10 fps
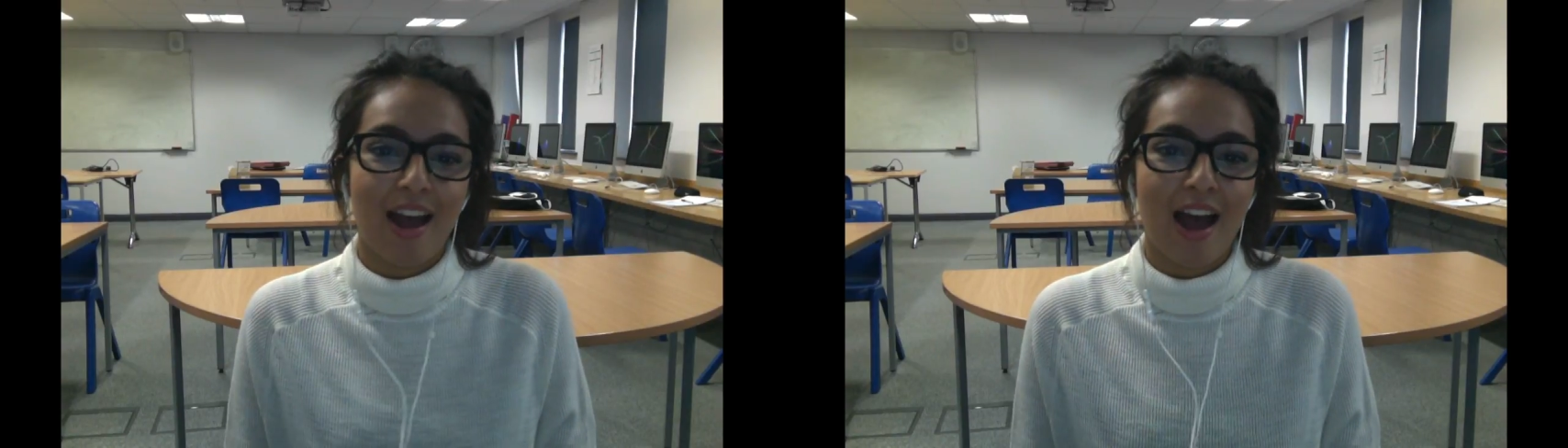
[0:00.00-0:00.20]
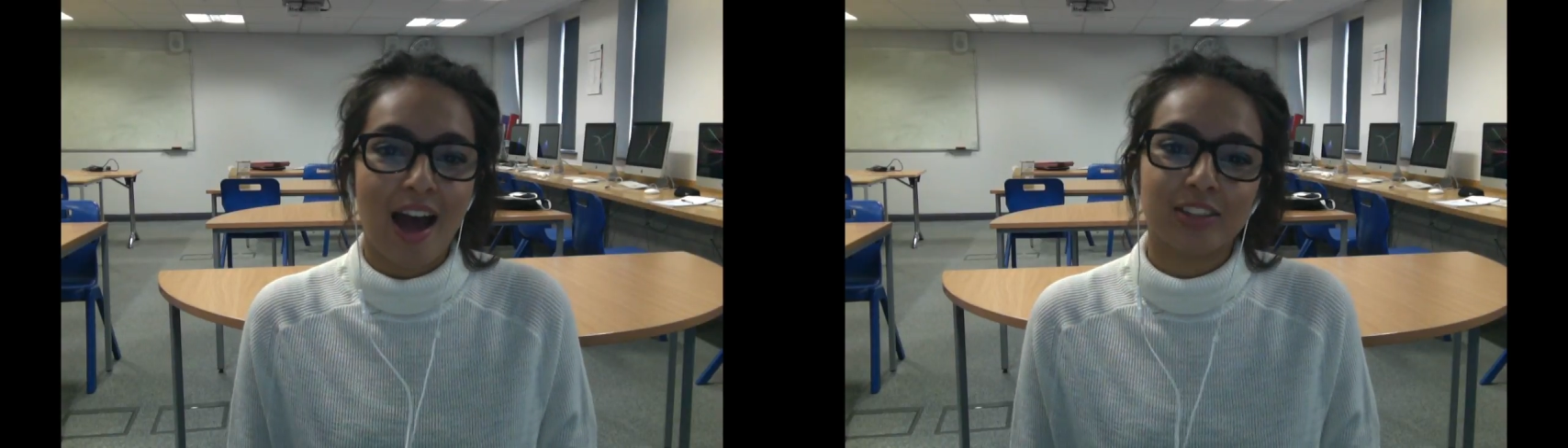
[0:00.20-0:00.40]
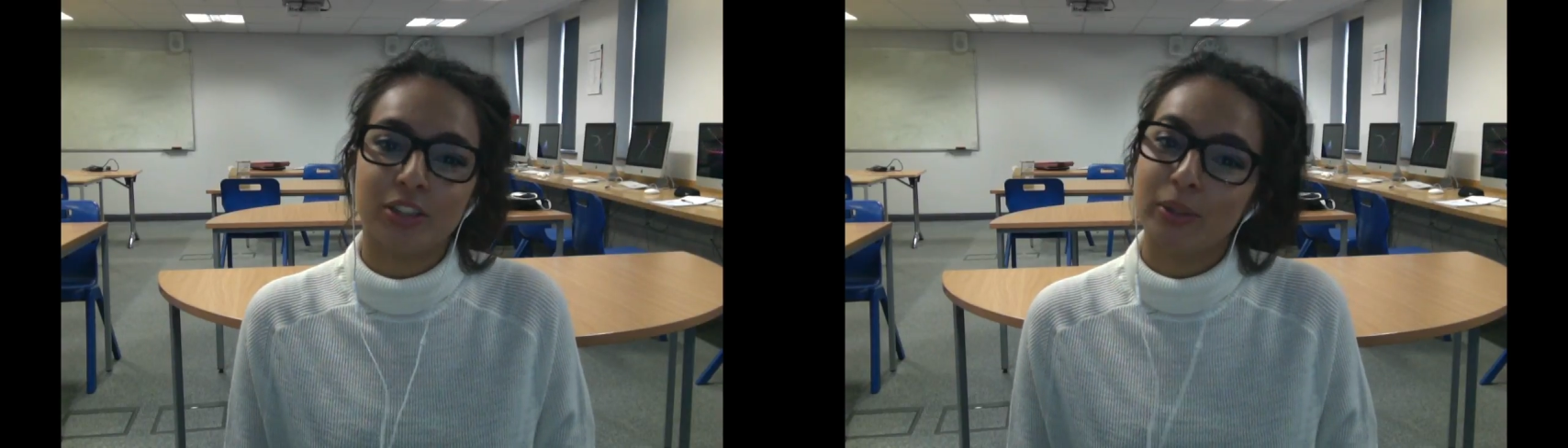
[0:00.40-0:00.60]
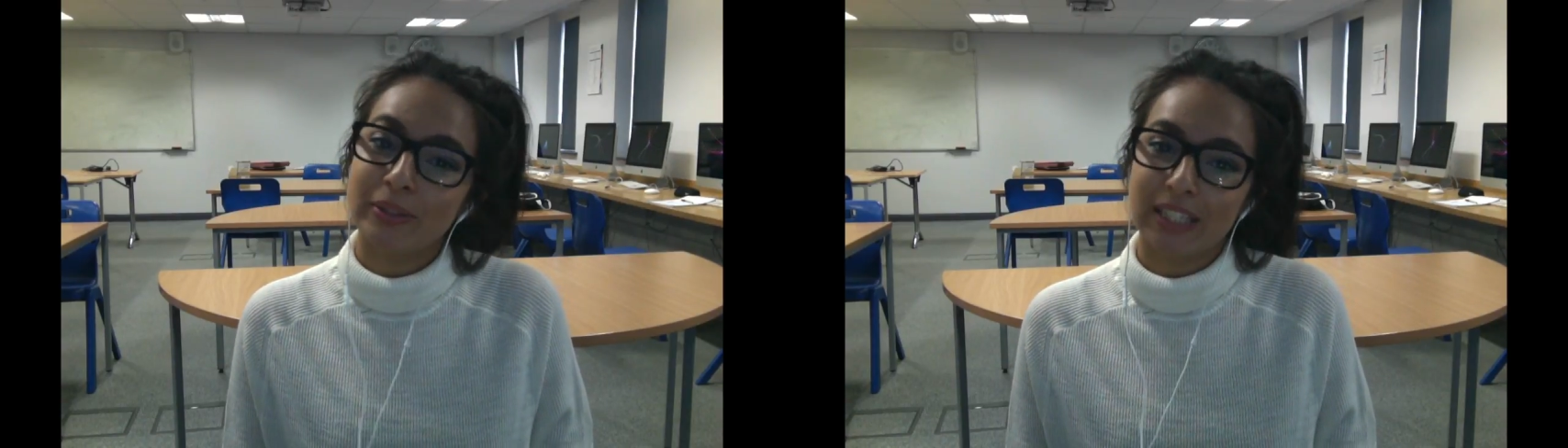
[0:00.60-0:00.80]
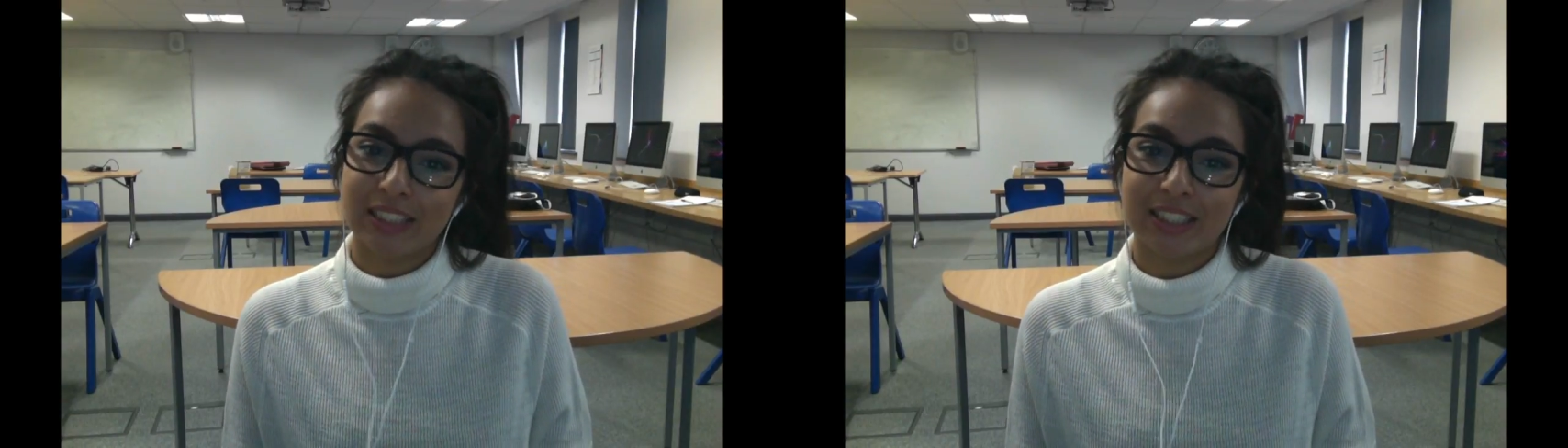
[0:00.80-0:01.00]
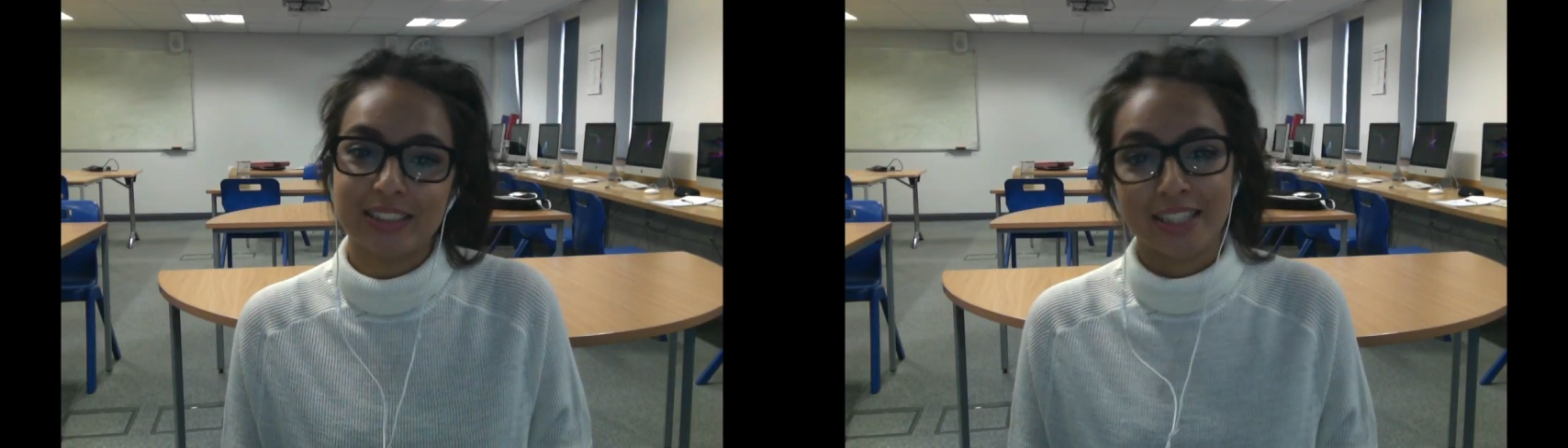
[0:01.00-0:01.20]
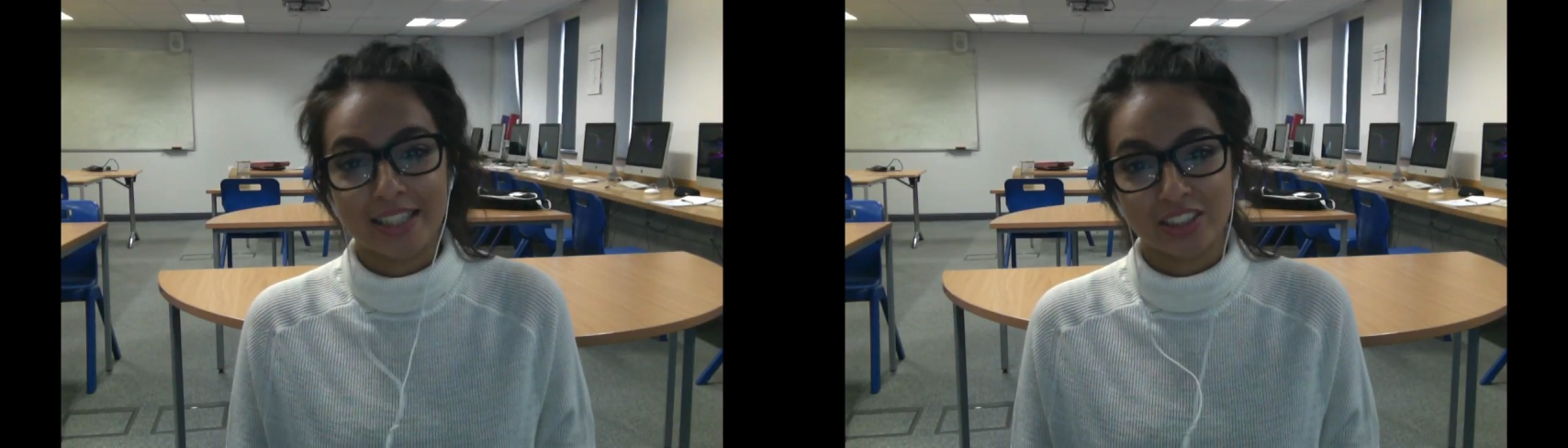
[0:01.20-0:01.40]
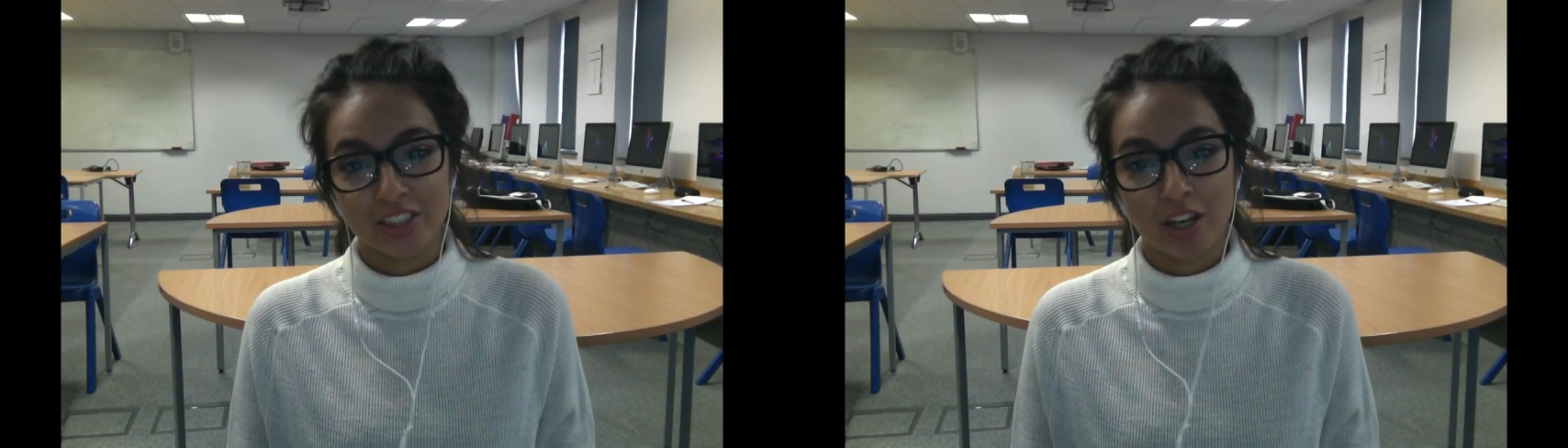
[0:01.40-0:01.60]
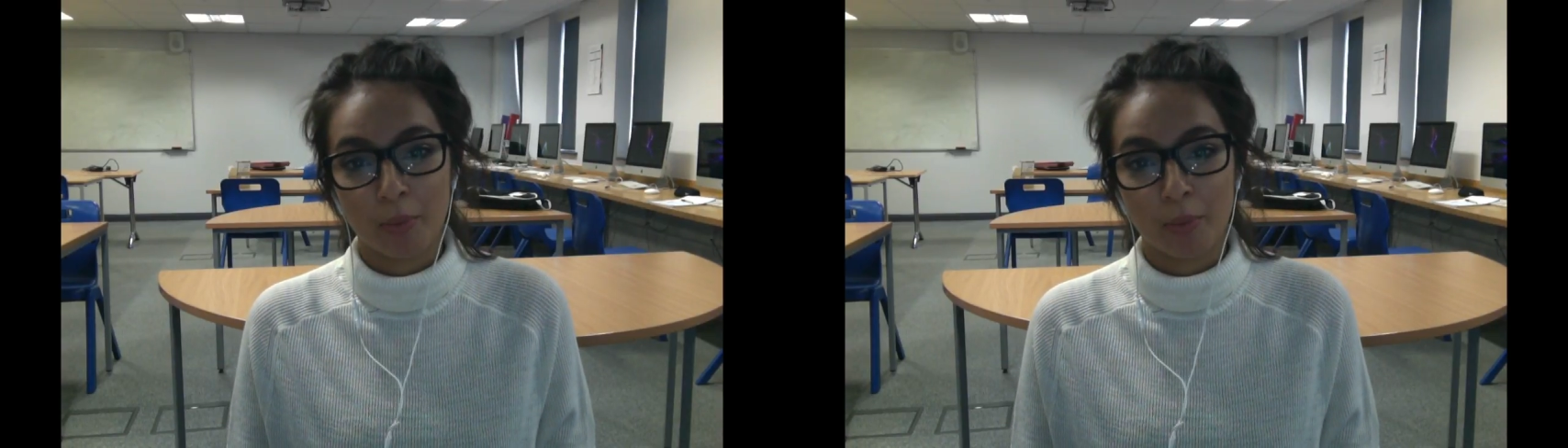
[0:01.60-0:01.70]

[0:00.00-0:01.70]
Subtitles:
and who's actually in danger,